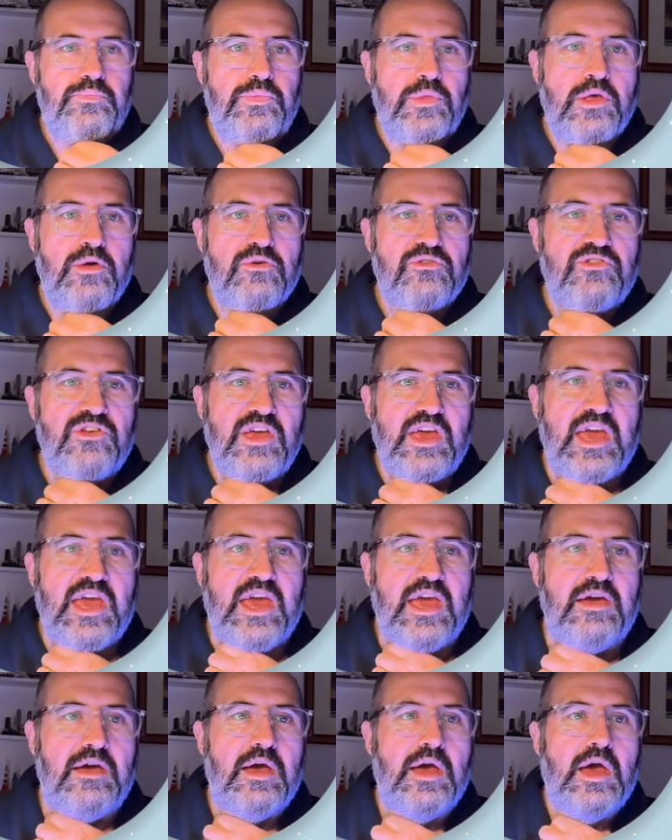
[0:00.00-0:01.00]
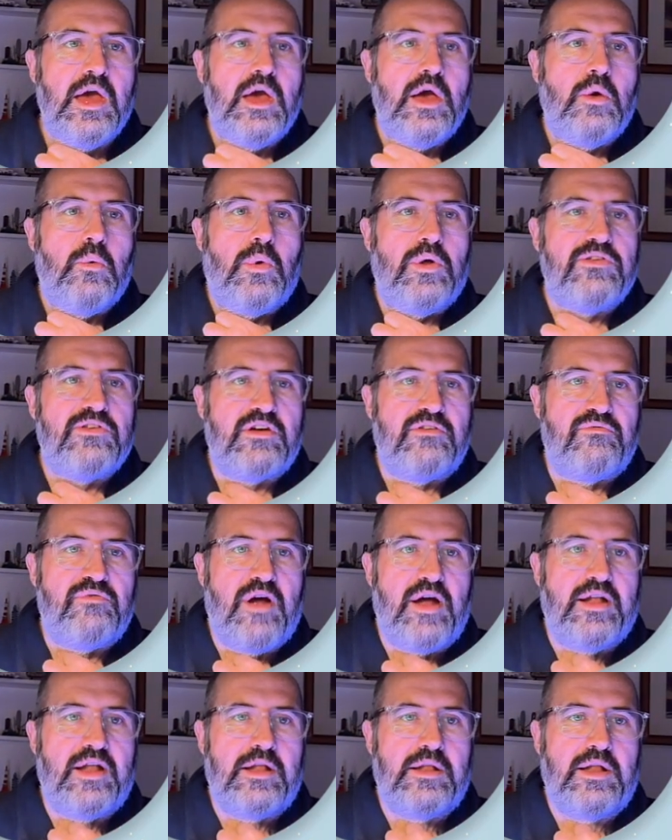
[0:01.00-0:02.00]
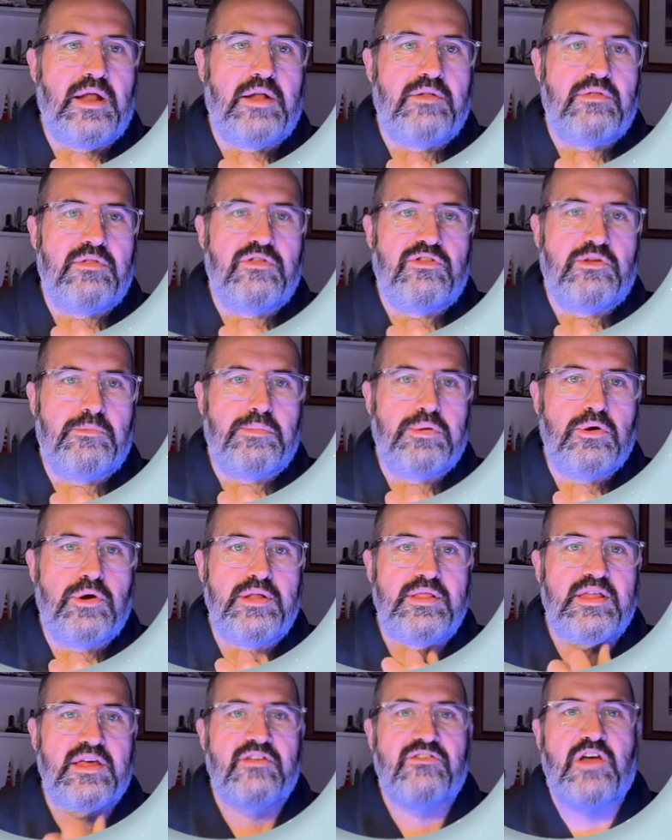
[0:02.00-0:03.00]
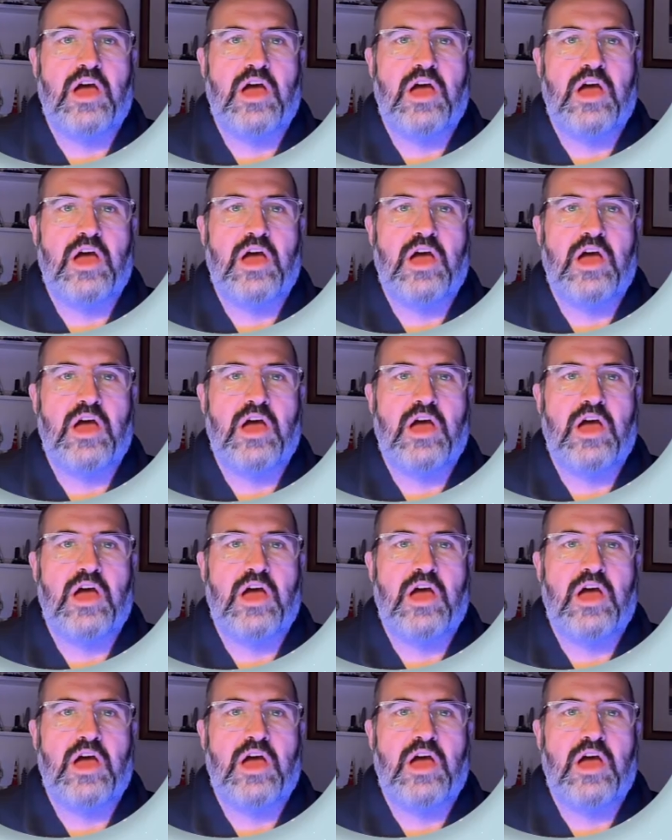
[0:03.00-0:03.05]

You'll see here, once I deployed this,